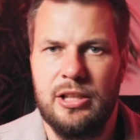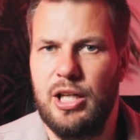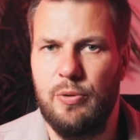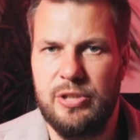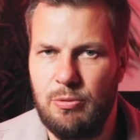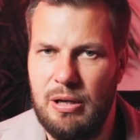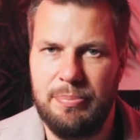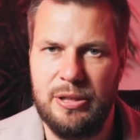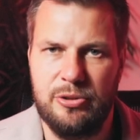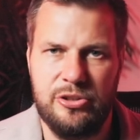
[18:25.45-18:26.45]
going to where
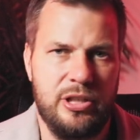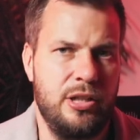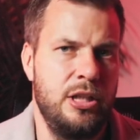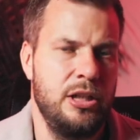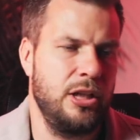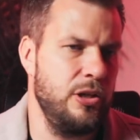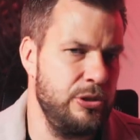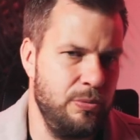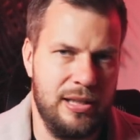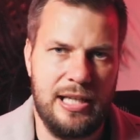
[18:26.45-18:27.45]
builders are, going
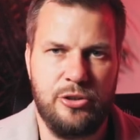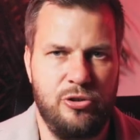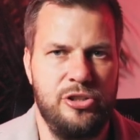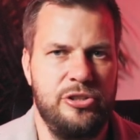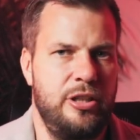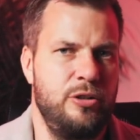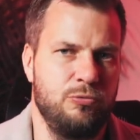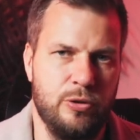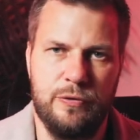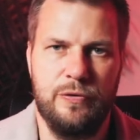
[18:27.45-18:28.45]
to where electricians are,
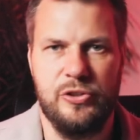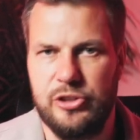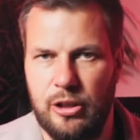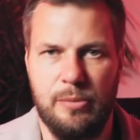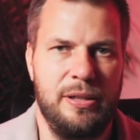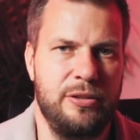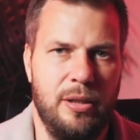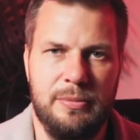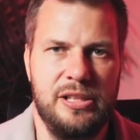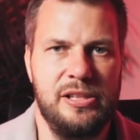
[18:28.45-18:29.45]
roofers, solar panel
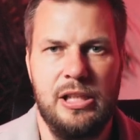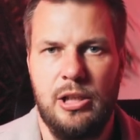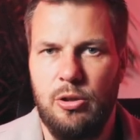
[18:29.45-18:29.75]
companies,